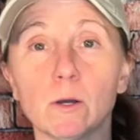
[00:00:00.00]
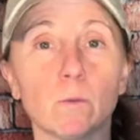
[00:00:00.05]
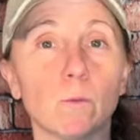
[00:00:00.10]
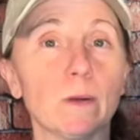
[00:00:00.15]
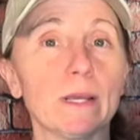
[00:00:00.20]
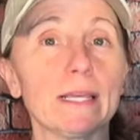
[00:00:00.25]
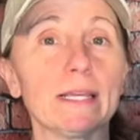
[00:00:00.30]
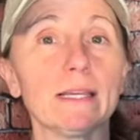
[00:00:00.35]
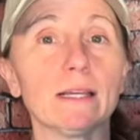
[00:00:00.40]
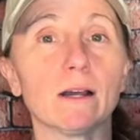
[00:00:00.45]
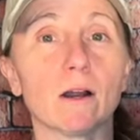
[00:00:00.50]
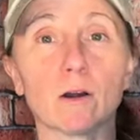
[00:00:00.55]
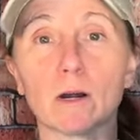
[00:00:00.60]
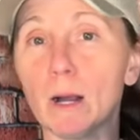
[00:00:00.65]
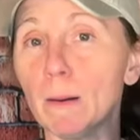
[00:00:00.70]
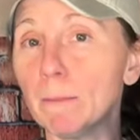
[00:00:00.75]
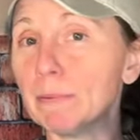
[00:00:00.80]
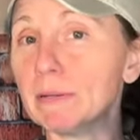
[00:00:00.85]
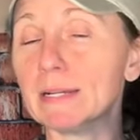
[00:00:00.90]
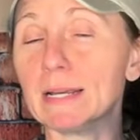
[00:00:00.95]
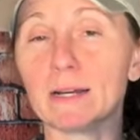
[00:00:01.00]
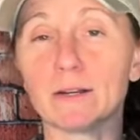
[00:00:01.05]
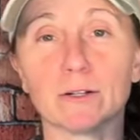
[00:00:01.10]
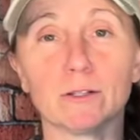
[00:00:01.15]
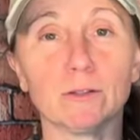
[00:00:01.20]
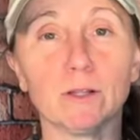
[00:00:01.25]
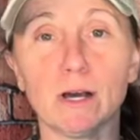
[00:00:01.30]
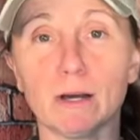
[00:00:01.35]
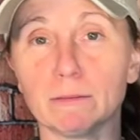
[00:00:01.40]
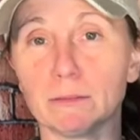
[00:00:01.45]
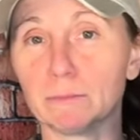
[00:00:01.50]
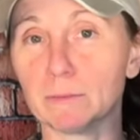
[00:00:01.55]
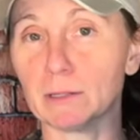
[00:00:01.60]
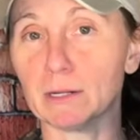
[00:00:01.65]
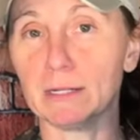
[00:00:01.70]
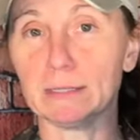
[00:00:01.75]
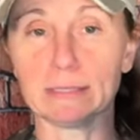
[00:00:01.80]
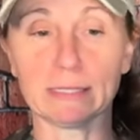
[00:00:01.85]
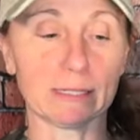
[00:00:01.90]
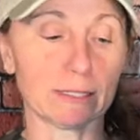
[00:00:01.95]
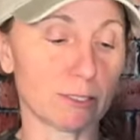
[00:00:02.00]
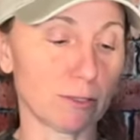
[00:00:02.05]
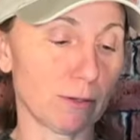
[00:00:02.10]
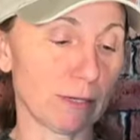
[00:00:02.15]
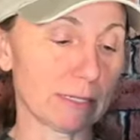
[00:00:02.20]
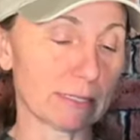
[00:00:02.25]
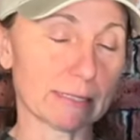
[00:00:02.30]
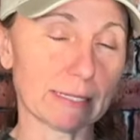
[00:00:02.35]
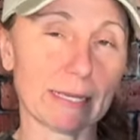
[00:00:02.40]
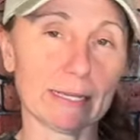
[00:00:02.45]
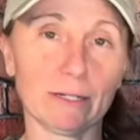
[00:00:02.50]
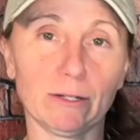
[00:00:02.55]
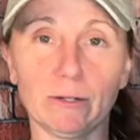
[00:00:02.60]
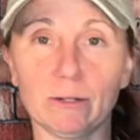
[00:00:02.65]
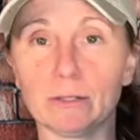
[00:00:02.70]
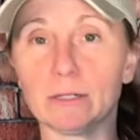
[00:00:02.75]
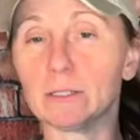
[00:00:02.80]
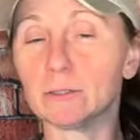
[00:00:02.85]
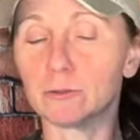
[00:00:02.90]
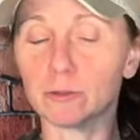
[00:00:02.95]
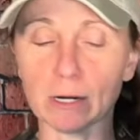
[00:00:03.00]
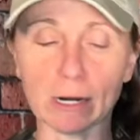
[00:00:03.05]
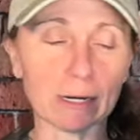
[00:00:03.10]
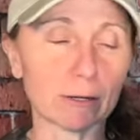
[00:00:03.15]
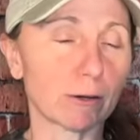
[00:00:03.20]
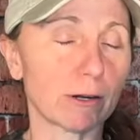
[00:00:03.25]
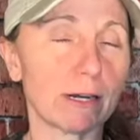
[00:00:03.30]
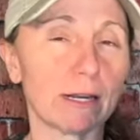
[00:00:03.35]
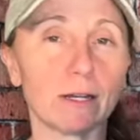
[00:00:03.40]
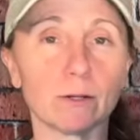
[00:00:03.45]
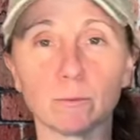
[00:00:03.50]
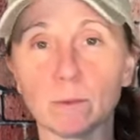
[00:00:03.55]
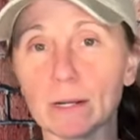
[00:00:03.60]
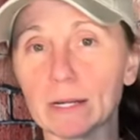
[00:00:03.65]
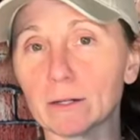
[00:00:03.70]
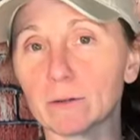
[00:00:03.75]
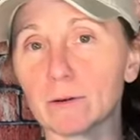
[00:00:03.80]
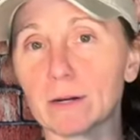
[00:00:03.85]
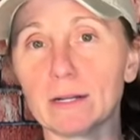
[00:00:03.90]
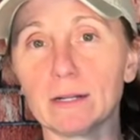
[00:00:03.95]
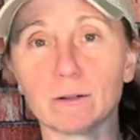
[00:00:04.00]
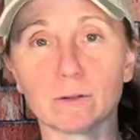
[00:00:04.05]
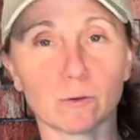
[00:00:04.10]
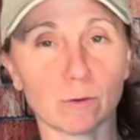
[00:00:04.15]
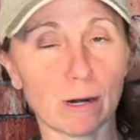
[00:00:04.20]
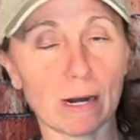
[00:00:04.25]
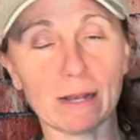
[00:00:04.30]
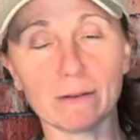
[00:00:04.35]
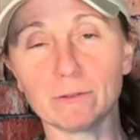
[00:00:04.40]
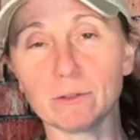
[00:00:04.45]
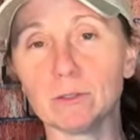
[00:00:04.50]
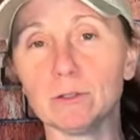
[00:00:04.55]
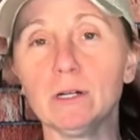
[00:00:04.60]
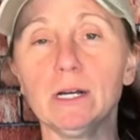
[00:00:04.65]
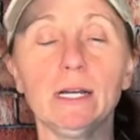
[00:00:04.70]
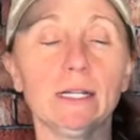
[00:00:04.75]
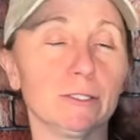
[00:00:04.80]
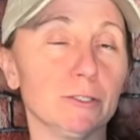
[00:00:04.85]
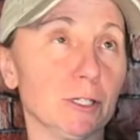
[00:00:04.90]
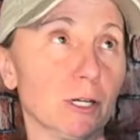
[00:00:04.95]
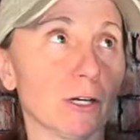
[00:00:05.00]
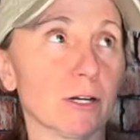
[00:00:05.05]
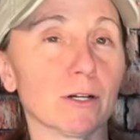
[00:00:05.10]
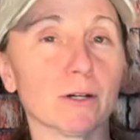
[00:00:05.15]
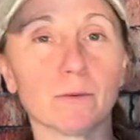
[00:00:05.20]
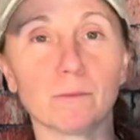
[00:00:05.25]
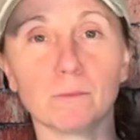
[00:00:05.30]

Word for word: We are up and down a lot when we're hunting, so I sat on dry ground, wet ground, gravel, dirt,